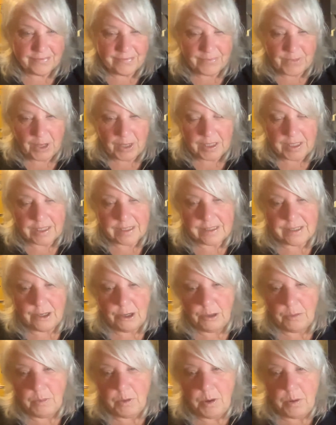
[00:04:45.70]
not this
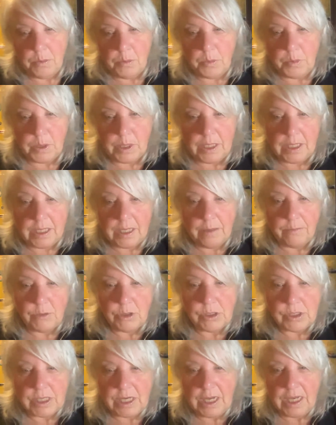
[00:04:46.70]
year probably. I'm
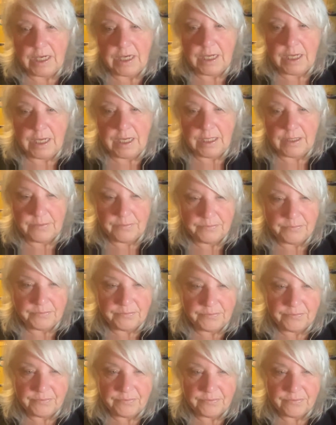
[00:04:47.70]
just kind of,
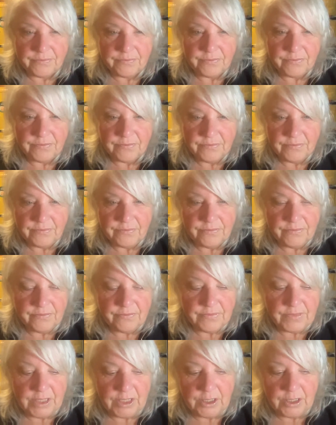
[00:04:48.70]

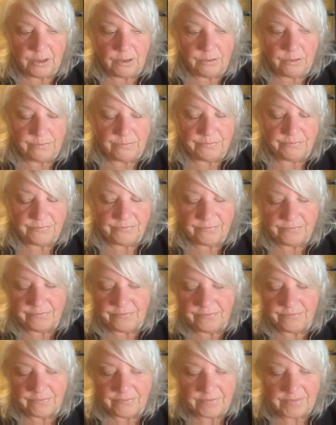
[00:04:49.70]
you know,
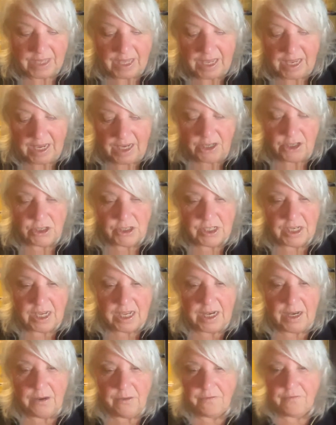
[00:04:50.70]
just
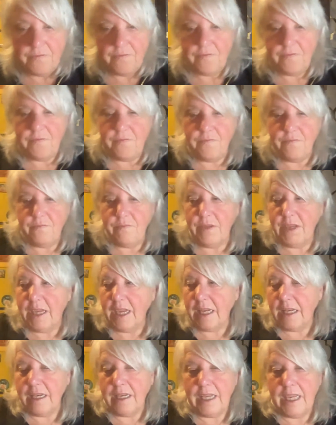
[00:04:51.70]
kind of
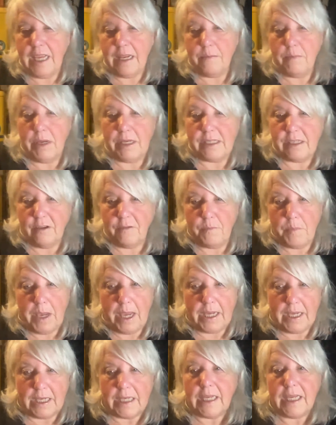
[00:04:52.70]
getting myself
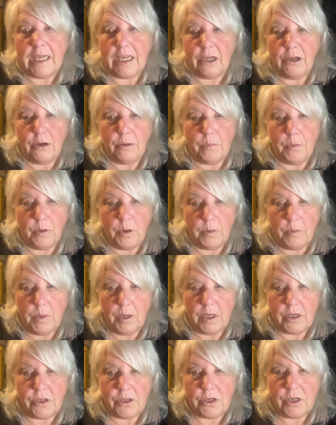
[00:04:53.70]
back in gear, pretty
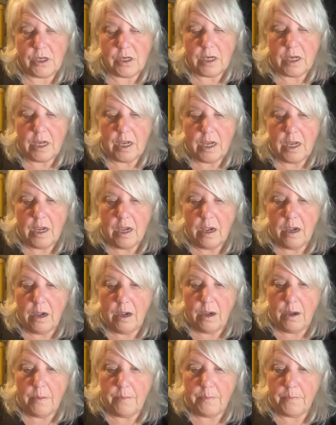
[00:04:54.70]
much.
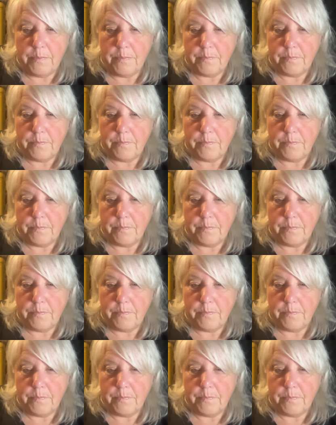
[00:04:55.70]
And